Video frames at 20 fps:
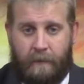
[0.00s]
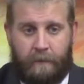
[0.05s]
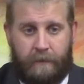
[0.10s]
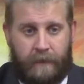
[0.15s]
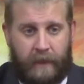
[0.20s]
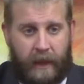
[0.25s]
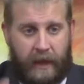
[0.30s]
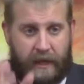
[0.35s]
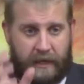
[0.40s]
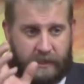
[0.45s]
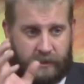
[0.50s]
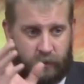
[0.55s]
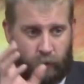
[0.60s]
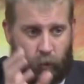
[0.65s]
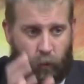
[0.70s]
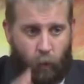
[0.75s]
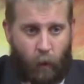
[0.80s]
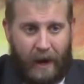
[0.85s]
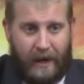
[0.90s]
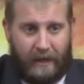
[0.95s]
is
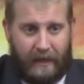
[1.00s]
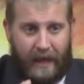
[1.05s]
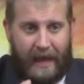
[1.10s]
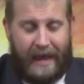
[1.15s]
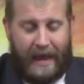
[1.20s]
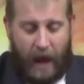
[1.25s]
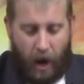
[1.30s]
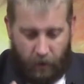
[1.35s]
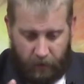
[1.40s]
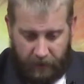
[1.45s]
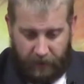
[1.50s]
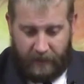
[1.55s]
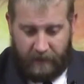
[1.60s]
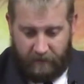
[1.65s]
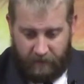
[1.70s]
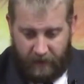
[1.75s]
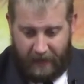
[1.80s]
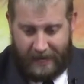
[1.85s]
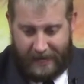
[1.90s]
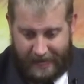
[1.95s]
when they are
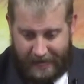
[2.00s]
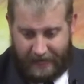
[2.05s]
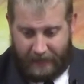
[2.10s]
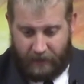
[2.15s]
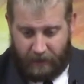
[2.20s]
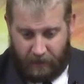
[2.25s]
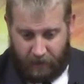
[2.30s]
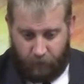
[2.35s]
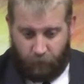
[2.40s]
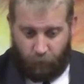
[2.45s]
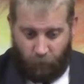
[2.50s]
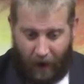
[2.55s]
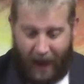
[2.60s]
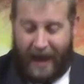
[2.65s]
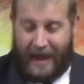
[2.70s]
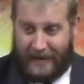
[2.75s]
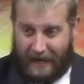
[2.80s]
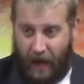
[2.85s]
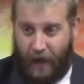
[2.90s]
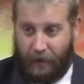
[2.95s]
living
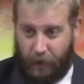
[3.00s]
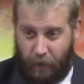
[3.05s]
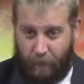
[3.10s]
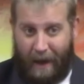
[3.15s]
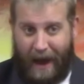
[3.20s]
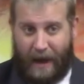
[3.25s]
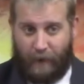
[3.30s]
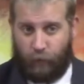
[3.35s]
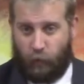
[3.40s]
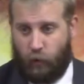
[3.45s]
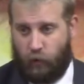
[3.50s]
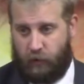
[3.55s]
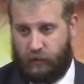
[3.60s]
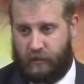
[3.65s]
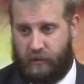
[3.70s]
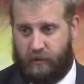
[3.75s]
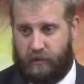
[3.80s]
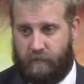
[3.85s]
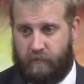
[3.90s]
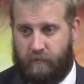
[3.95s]
right under my
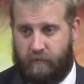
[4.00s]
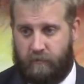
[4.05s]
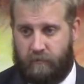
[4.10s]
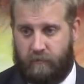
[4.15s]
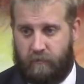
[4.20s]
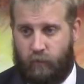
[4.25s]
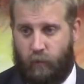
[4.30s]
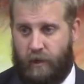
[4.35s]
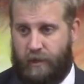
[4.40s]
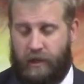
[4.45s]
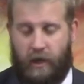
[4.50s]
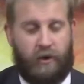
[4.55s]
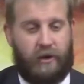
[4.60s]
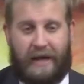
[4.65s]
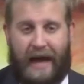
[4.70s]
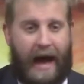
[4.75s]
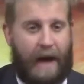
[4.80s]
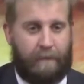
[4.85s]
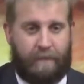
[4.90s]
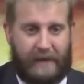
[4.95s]
rules, when they're
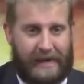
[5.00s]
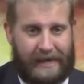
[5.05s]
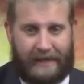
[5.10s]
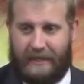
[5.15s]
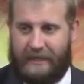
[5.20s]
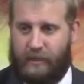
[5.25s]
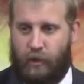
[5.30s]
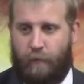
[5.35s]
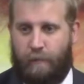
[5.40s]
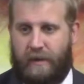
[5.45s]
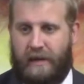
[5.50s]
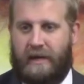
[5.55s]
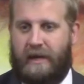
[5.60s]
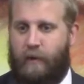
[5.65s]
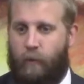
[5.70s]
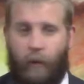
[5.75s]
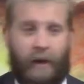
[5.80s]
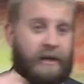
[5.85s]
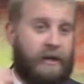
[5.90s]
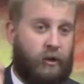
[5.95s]
not being
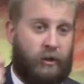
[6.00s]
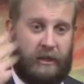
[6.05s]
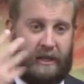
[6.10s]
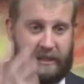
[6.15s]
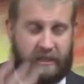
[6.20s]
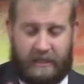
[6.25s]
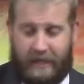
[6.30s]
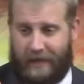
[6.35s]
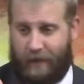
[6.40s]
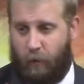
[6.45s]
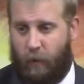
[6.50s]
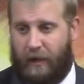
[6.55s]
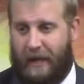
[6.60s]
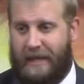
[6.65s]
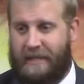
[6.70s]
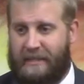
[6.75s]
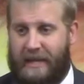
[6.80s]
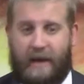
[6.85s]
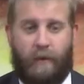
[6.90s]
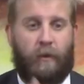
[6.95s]
disobedient, when they're listening to what I
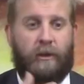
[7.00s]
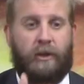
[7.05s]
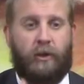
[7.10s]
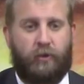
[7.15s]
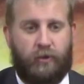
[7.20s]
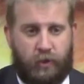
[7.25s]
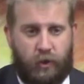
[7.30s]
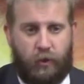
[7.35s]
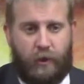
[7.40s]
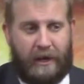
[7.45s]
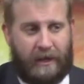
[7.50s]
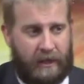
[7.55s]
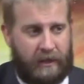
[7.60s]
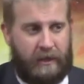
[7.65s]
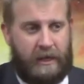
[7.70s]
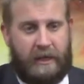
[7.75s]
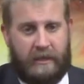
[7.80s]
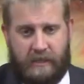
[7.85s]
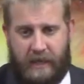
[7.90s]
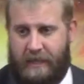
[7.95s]
say, when they're doing the
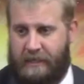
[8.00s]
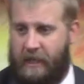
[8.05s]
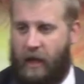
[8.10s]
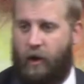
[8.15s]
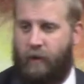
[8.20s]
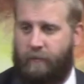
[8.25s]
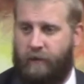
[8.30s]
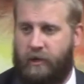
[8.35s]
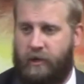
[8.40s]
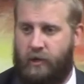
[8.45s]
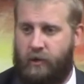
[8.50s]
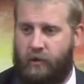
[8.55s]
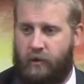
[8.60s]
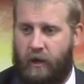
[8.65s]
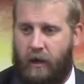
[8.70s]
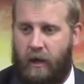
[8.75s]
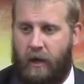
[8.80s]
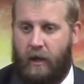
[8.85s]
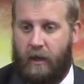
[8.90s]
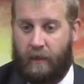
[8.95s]
things I tell them to do.
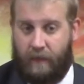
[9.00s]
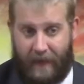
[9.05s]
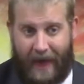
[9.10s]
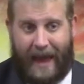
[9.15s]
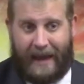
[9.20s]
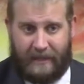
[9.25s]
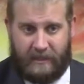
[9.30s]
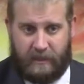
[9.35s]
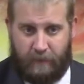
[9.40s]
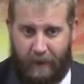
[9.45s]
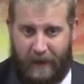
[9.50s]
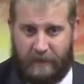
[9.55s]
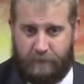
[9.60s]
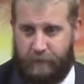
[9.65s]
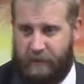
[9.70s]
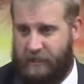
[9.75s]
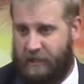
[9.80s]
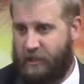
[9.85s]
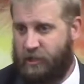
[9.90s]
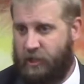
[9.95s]
That is the best
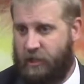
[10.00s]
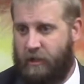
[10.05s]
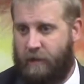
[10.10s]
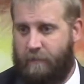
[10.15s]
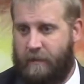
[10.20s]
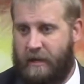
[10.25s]
position to be